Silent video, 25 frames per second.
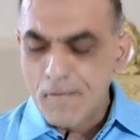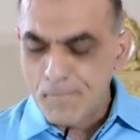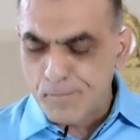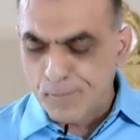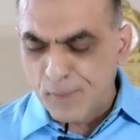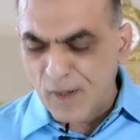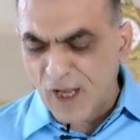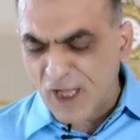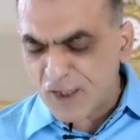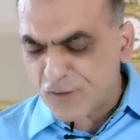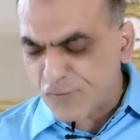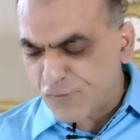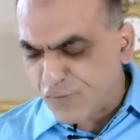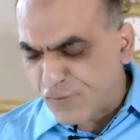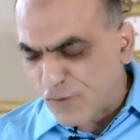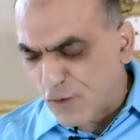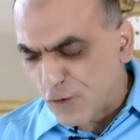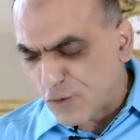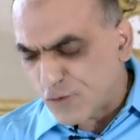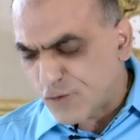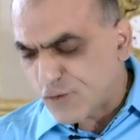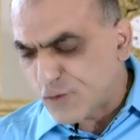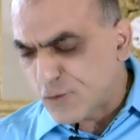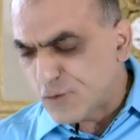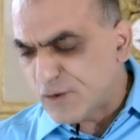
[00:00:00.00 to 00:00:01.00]
Blood
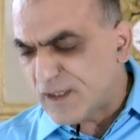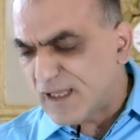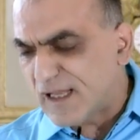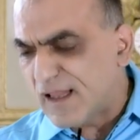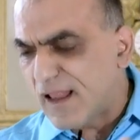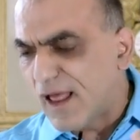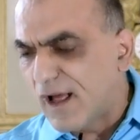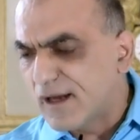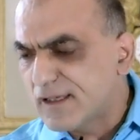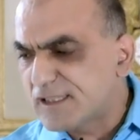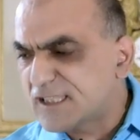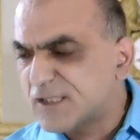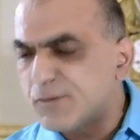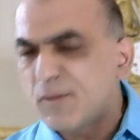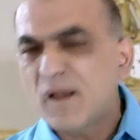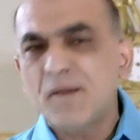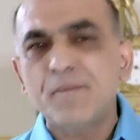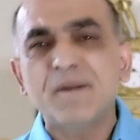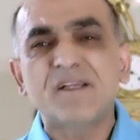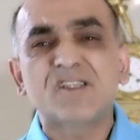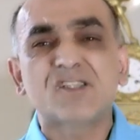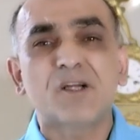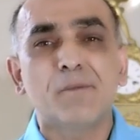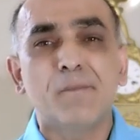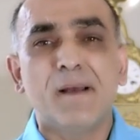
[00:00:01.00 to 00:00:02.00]
flow through the lungs may
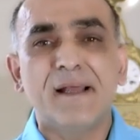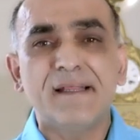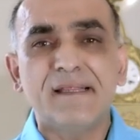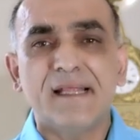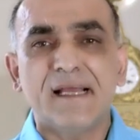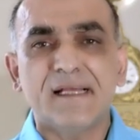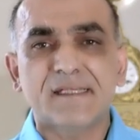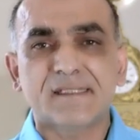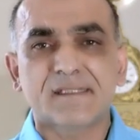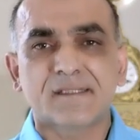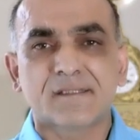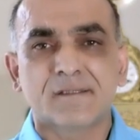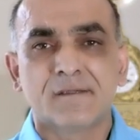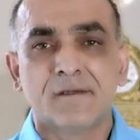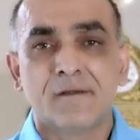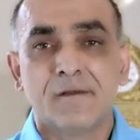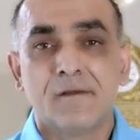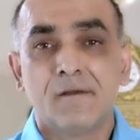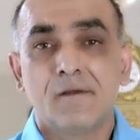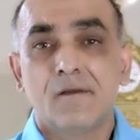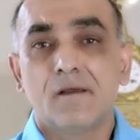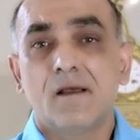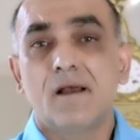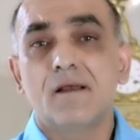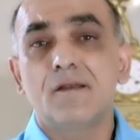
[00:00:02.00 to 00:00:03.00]
be tremendous,
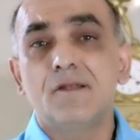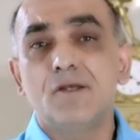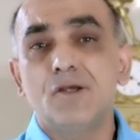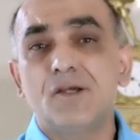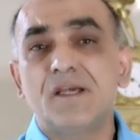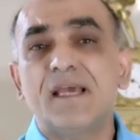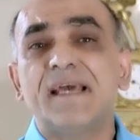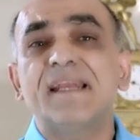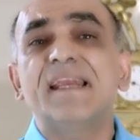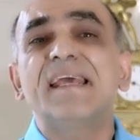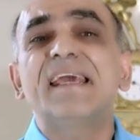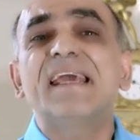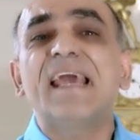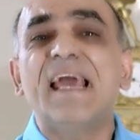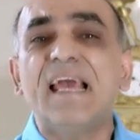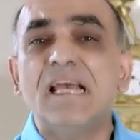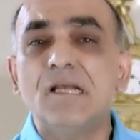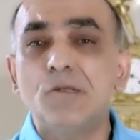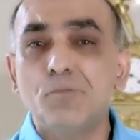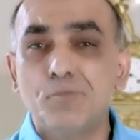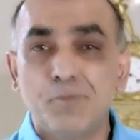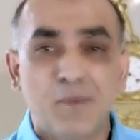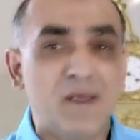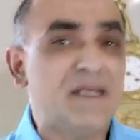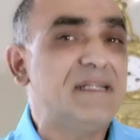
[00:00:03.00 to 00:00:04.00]
and you can
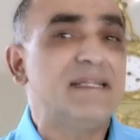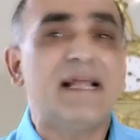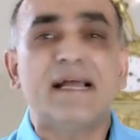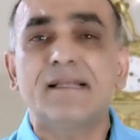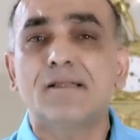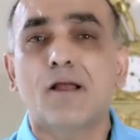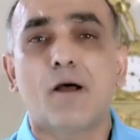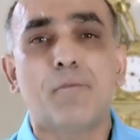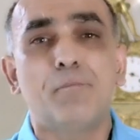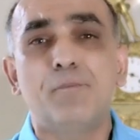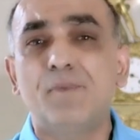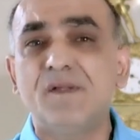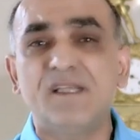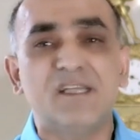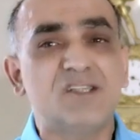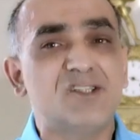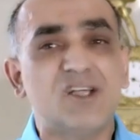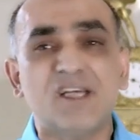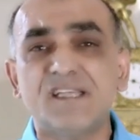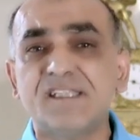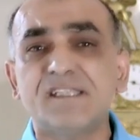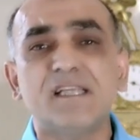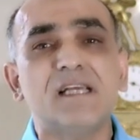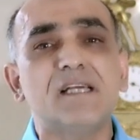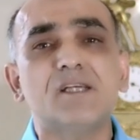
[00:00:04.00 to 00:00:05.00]
again pick that up with the
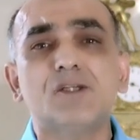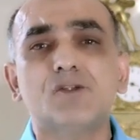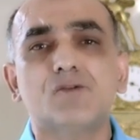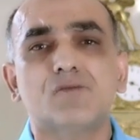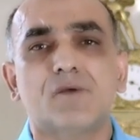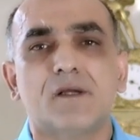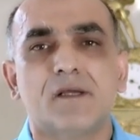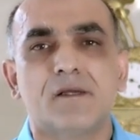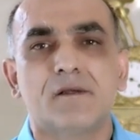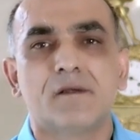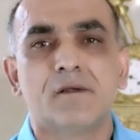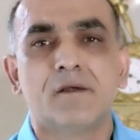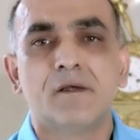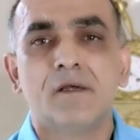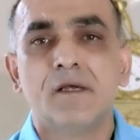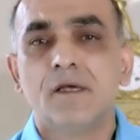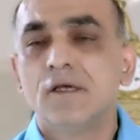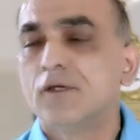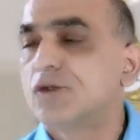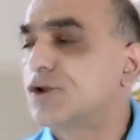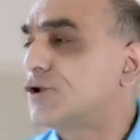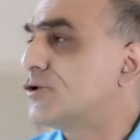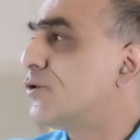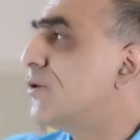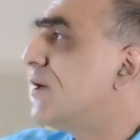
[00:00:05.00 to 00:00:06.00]
chest x-ray,
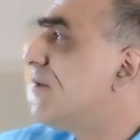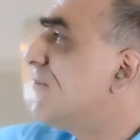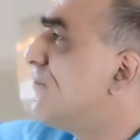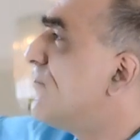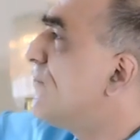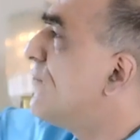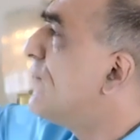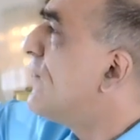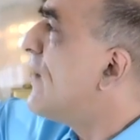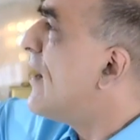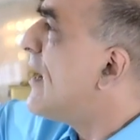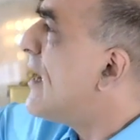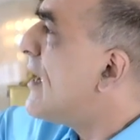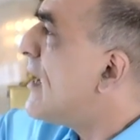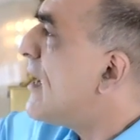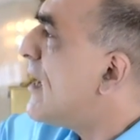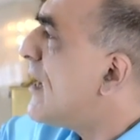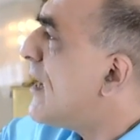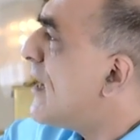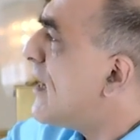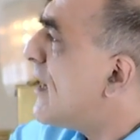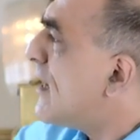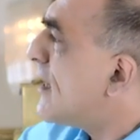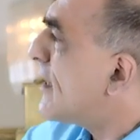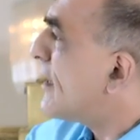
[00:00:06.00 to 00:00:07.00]
showing
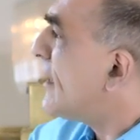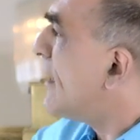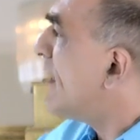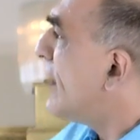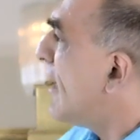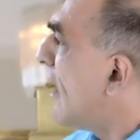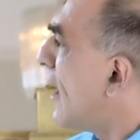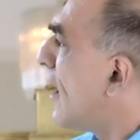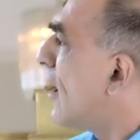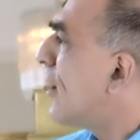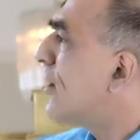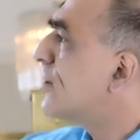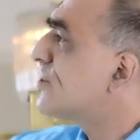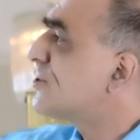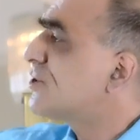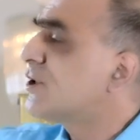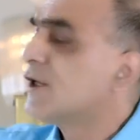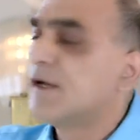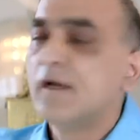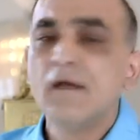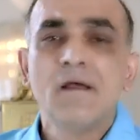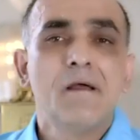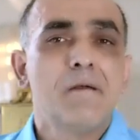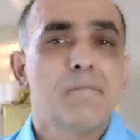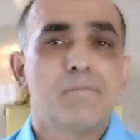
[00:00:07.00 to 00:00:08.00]
very large
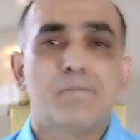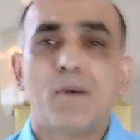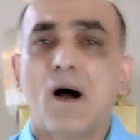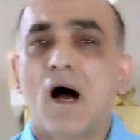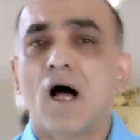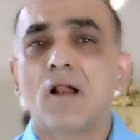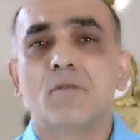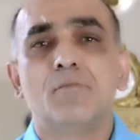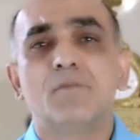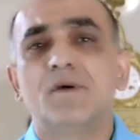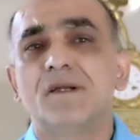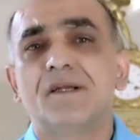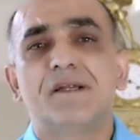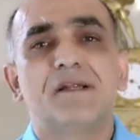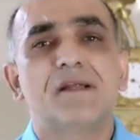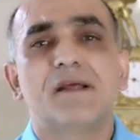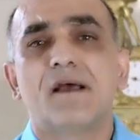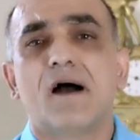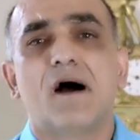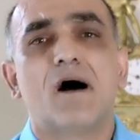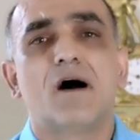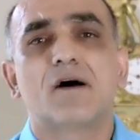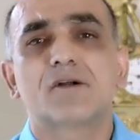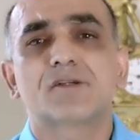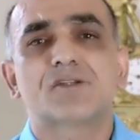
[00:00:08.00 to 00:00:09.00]
pulmonary
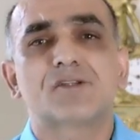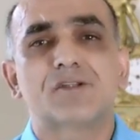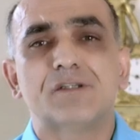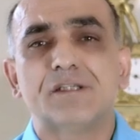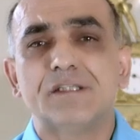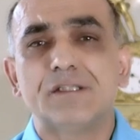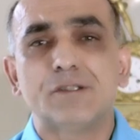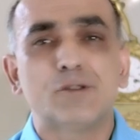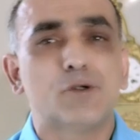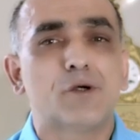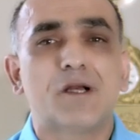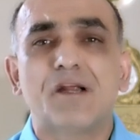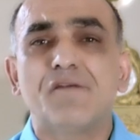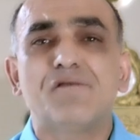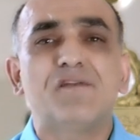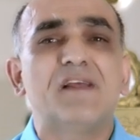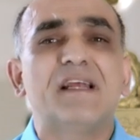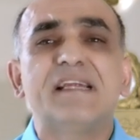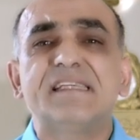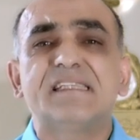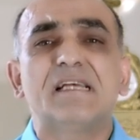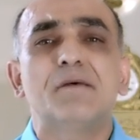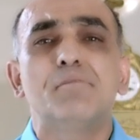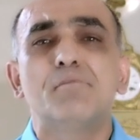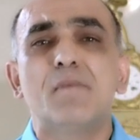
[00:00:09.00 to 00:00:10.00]
arteries, or if there
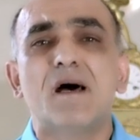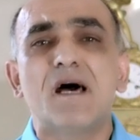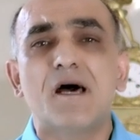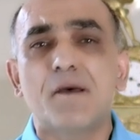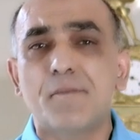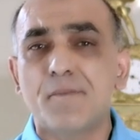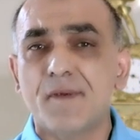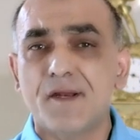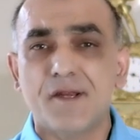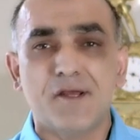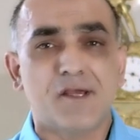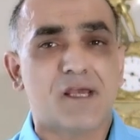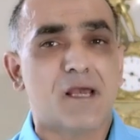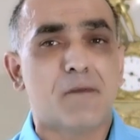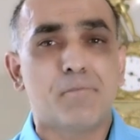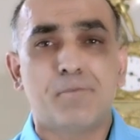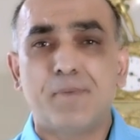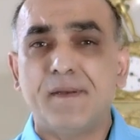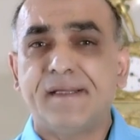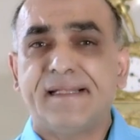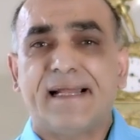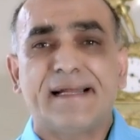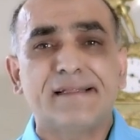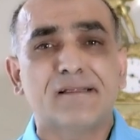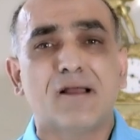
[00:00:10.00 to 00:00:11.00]
is a murmur, you can
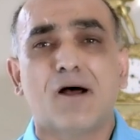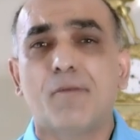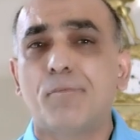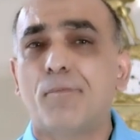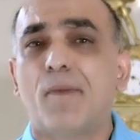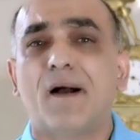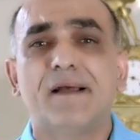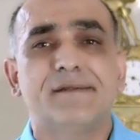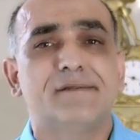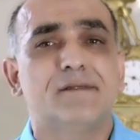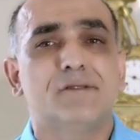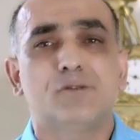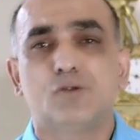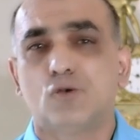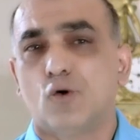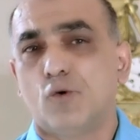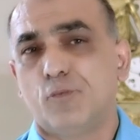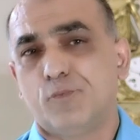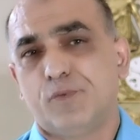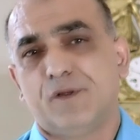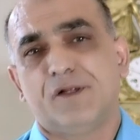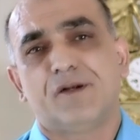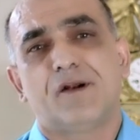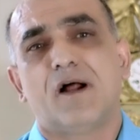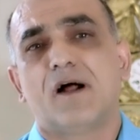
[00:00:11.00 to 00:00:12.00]
pick that up by the
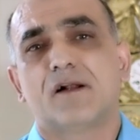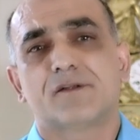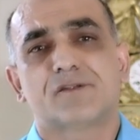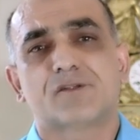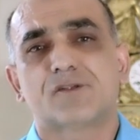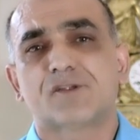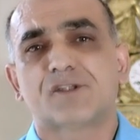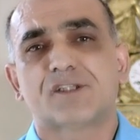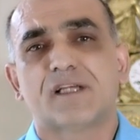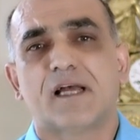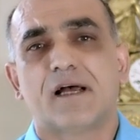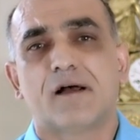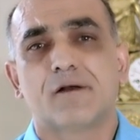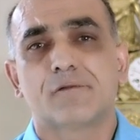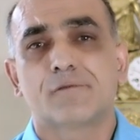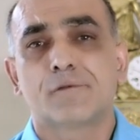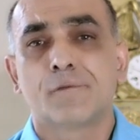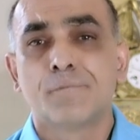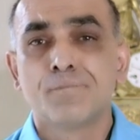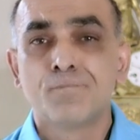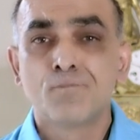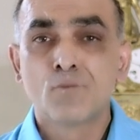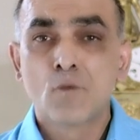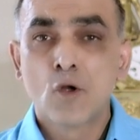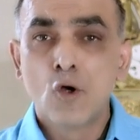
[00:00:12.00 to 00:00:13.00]
Doppler ultrasound.
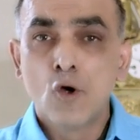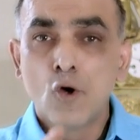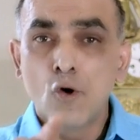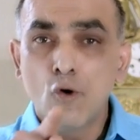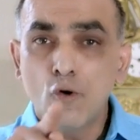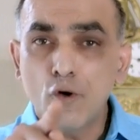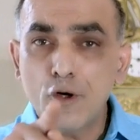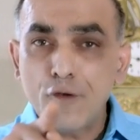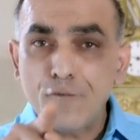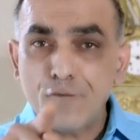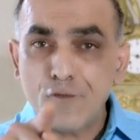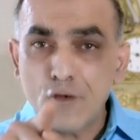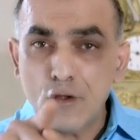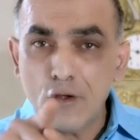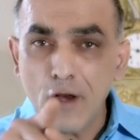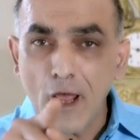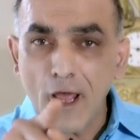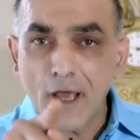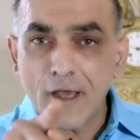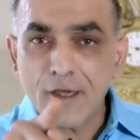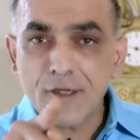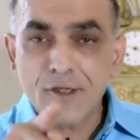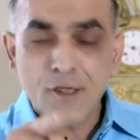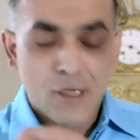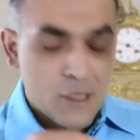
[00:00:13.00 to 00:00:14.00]
Or if you
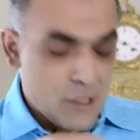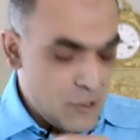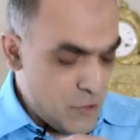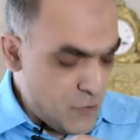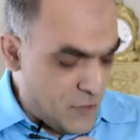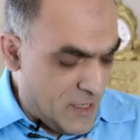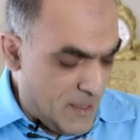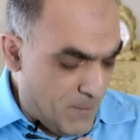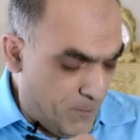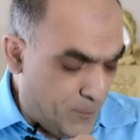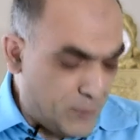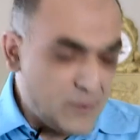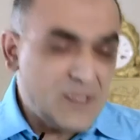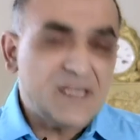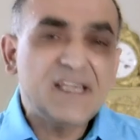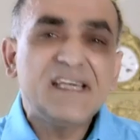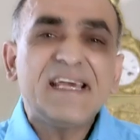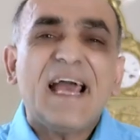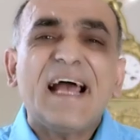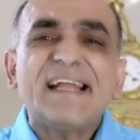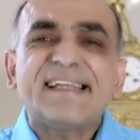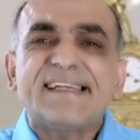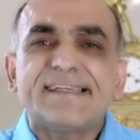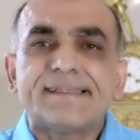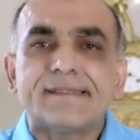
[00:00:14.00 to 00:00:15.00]
like, you can put a
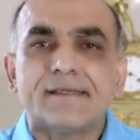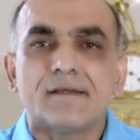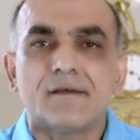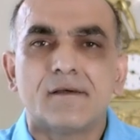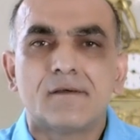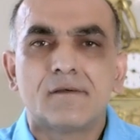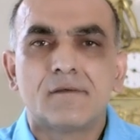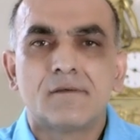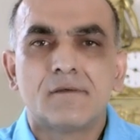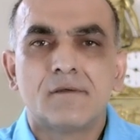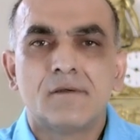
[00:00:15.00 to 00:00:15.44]
catheter